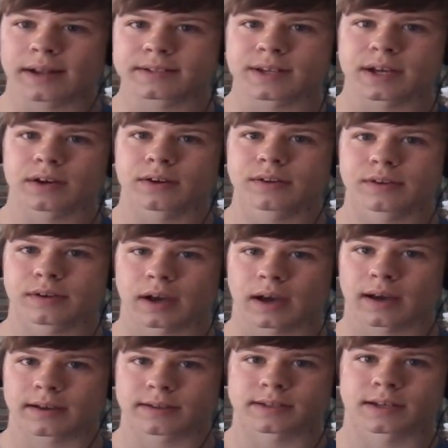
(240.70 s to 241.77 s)
and tell you
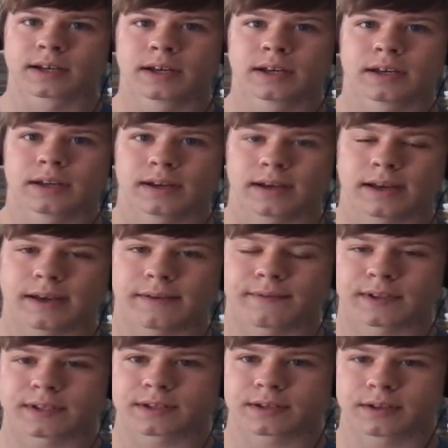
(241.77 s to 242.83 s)
guys if
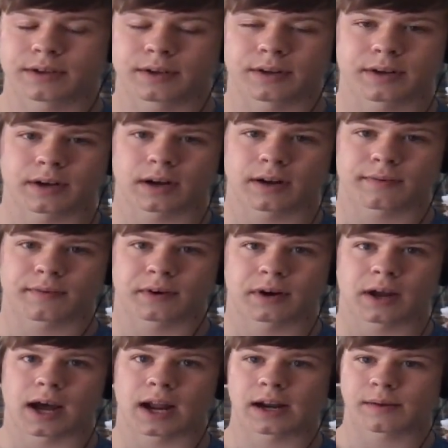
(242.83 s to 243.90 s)
it's good enough or
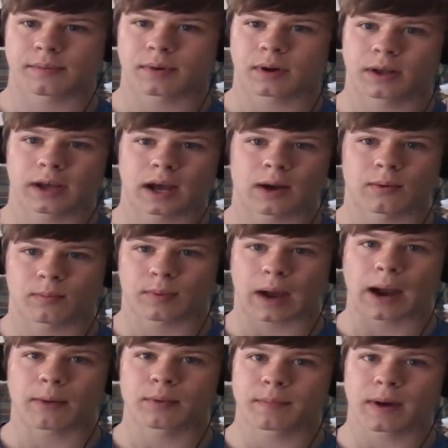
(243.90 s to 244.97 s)
not. Probably
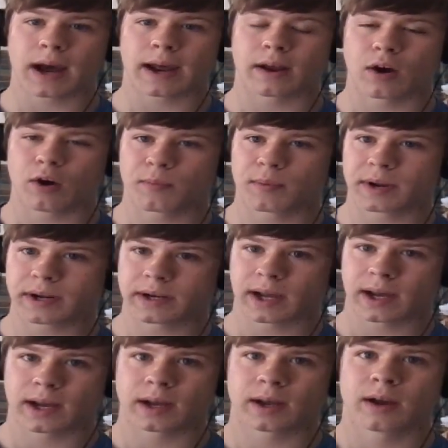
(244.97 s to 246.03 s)
I would buy it opening
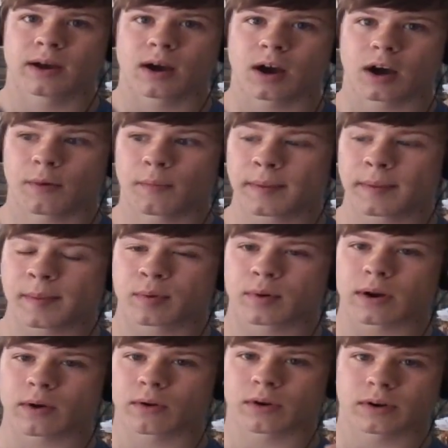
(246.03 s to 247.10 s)
day, maybe
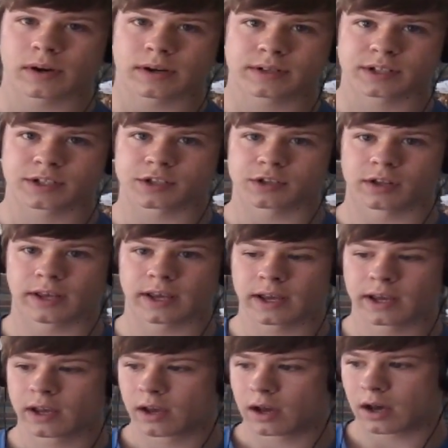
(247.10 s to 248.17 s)
pre-order it digitally,
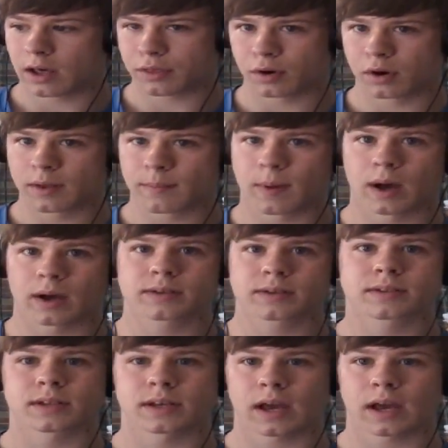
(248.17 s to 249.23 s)

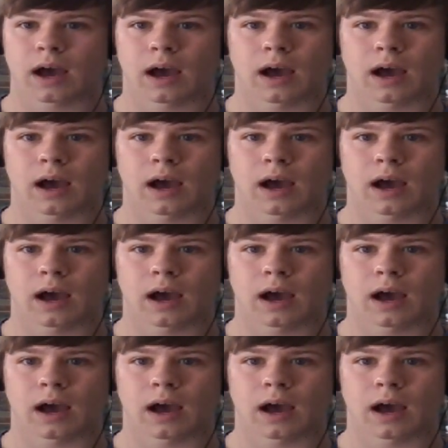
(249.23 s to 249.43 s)
$30.